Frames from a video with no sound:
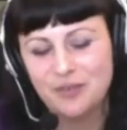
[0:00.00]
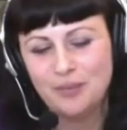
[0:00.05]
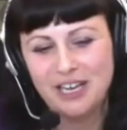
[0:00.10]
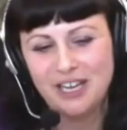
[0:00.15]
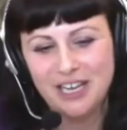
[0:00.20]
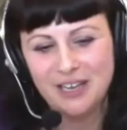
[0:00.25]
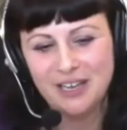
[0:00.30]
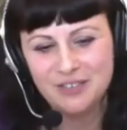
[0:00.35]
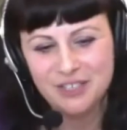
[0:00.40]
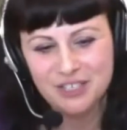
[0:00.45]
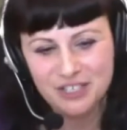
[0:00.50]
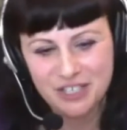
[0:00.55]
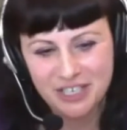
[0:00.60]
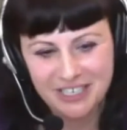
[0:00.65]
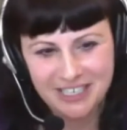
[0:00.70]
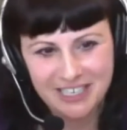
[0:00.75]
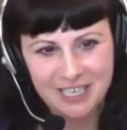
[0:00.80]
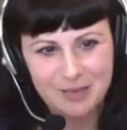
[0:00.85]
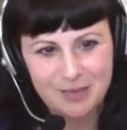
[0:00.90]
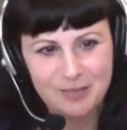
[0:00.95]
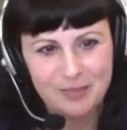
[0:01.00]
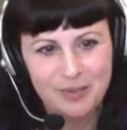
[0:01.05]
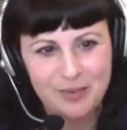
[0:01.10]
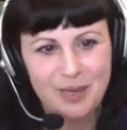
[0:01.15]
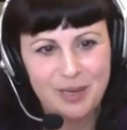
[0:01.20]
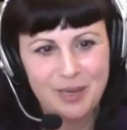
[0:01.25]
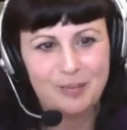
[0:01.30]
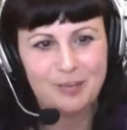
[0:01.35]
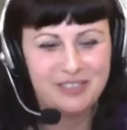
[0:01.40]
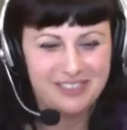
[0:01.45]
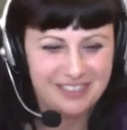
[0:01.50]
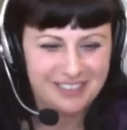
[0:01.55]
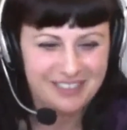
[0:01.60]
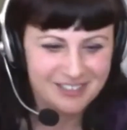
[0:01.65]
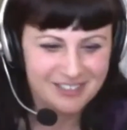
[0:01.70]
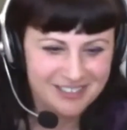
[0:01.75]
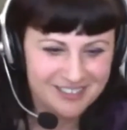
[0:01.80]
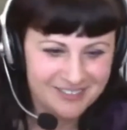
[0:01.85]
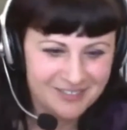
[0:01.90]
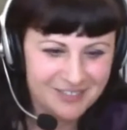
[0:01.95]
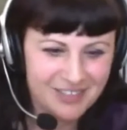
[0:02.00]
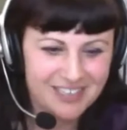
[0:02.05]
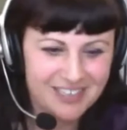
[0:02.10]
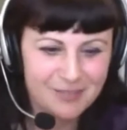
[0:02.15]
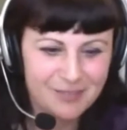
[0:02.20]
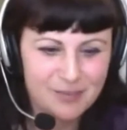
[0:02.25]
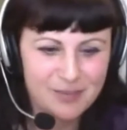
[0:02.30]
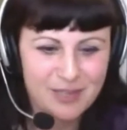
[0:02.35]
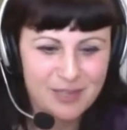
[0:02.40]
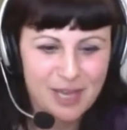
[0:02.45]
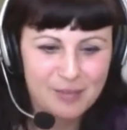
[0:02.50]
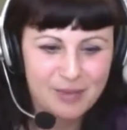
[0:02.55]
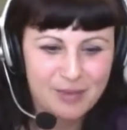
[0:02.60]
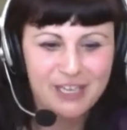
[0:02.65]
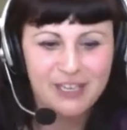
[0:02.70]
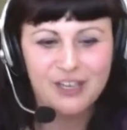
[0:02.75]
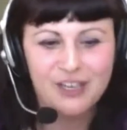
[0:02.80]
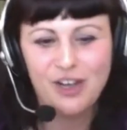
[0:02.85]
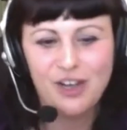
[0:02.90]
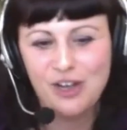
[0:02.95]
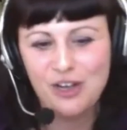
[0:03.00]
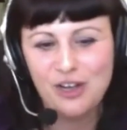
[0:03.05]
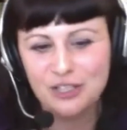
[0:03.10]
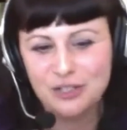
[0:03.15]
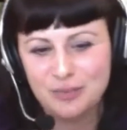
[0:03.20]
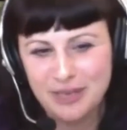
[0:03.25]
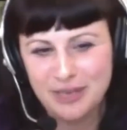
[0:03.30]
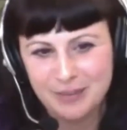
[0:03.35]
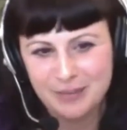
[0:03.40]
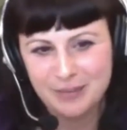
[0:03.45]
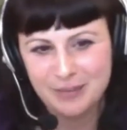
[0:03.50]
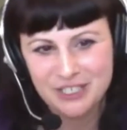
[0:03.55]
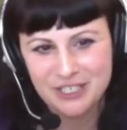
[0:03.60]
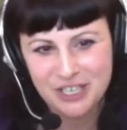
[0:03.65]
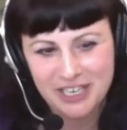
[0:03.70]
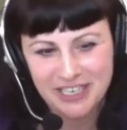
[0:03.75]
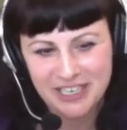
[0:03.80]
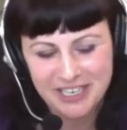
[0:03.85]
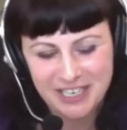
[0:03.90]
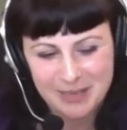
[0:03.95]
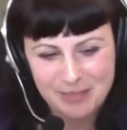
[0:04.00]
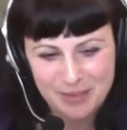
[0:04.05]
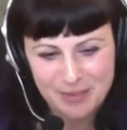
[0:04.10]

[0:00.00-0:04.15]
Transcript: for me. I'll have to try to keep up, you know. well, I'm getting old, but I'm going to try to